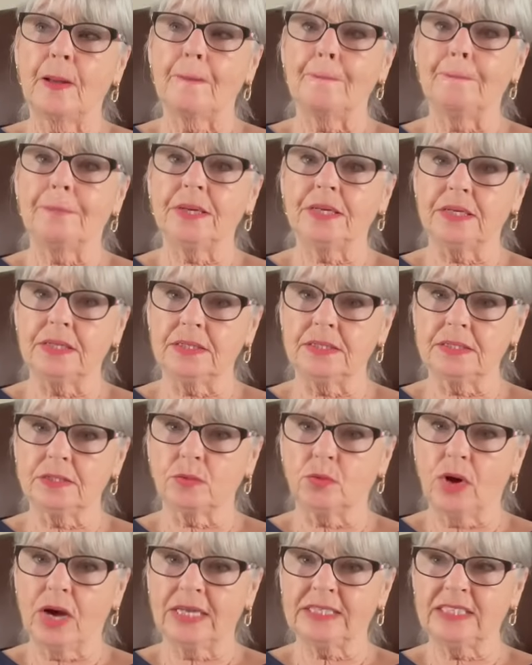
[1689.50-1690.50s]
But
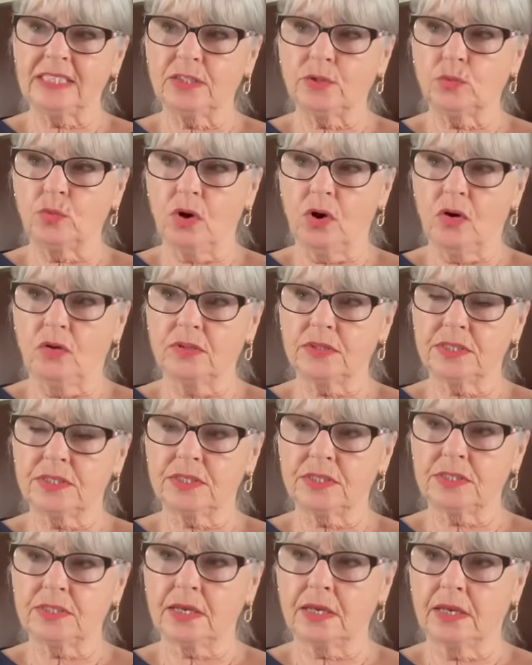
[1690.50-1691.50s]
what I did
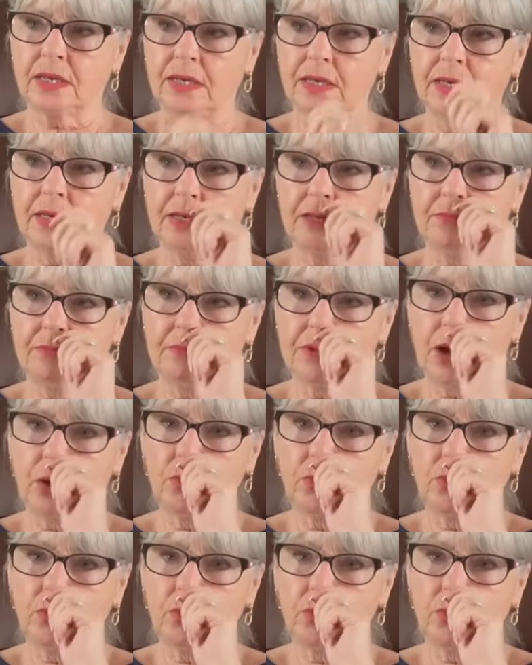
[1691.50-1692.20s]
was, I